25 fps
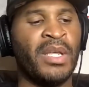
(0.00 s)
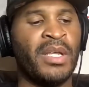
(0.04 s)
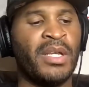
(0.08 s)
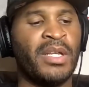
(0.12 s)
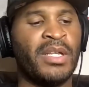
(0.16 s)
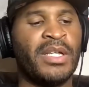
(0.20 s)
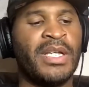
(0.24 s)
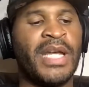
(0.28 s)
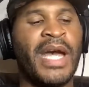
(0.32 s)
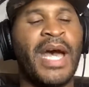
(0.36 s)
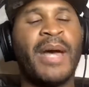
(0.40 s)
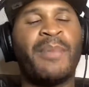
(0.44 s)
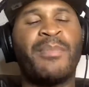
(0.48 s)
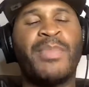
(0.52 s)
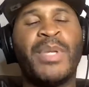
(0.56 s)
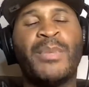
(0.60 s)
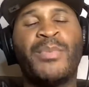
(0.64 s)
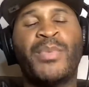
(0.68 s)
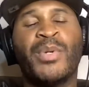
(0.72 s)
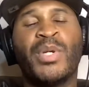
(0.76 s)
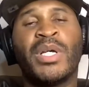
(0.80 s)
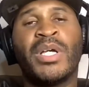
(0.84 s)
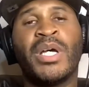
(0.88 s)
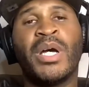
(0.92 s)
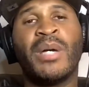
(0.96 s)
got
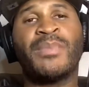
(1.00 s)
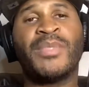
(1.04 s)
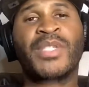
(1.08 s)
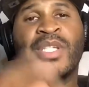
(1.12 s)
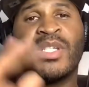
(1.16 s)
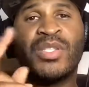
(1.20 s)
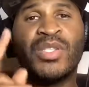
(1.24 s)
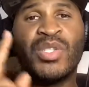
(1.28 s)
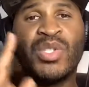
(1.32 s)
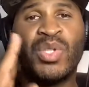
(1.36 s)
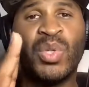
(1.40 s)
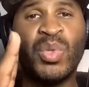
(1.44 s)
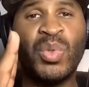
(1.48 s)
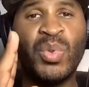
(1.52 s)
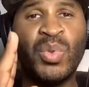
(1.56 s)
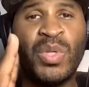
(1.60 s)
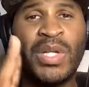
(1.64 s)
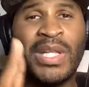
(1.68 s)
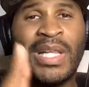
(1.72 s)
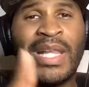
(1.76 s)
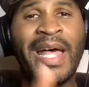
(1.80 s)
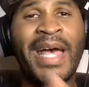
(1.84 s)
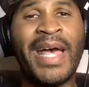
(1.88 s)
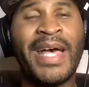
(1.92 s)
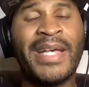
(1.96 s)
people to come to 2
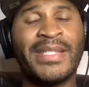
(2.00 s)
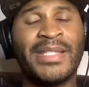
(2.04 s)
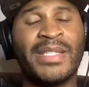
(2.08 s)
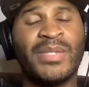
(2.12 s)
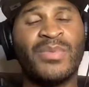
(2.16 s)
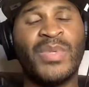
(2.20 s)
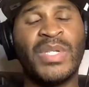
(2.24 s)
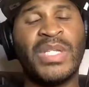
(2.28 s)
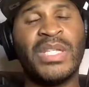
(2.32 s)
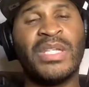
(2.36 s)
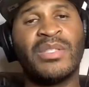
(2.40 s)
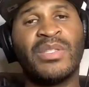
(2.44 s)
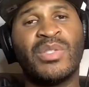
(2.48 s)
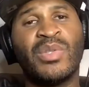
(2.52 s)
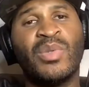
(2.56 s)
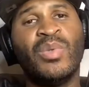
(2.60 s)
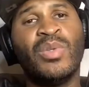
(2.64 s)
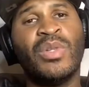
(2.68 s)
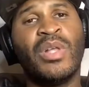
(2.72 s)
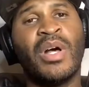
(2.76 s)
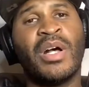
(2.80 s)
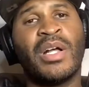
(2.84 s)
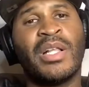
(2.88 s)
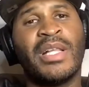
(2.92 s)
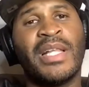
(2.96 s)
classes. We did 2
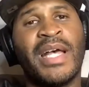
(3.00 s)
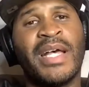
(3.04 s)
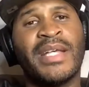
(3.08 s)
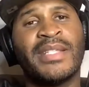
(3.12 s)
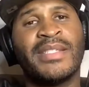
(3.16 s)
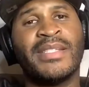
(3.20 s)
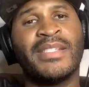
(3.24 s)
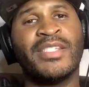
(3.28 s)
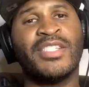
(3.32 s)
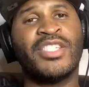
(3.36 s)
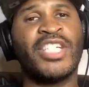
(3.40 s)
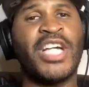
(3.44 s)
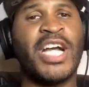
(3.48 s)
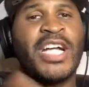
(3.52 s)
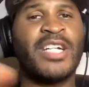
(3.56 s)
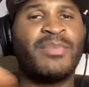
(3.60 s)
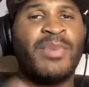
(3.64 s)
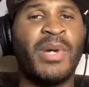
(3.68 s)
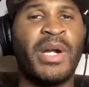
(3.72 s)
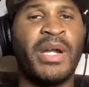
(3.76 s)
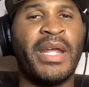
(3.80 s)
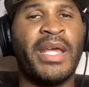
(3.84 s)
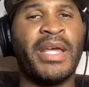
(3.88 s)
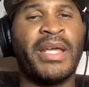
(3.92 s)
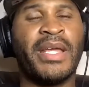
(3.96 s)
law classes. Josh
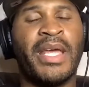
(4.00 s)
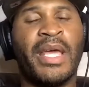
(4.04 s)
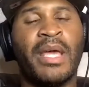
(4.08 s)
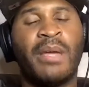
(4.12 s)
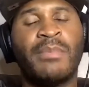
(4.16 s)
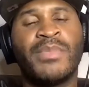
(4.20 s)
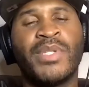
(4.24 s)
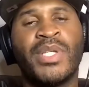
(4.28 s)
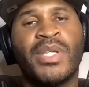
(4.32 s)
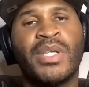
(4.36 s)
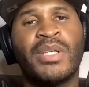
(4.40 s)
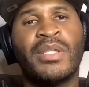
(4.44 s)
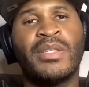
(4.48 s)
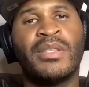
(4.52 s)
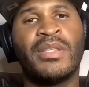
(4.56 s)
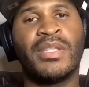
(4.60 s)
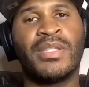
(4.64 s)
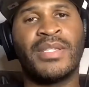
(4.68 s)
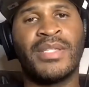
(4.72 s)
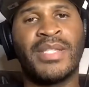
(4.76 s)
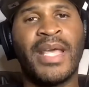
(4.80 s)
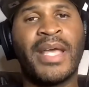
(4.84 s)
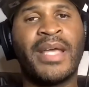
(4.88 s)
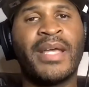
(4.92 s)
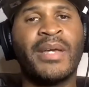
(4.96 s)
Barnett came to the
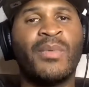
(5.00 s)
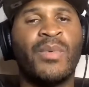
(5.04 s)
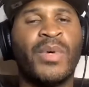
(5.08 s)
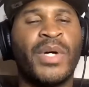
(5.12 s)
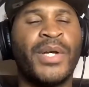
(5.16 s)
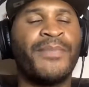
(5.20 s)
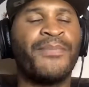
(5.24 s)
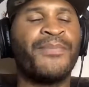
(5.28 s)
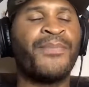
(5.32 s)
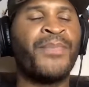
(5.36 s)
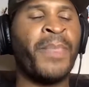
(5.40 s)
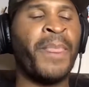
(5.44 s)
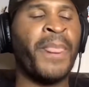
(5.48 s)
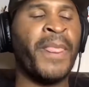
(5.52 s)
second one.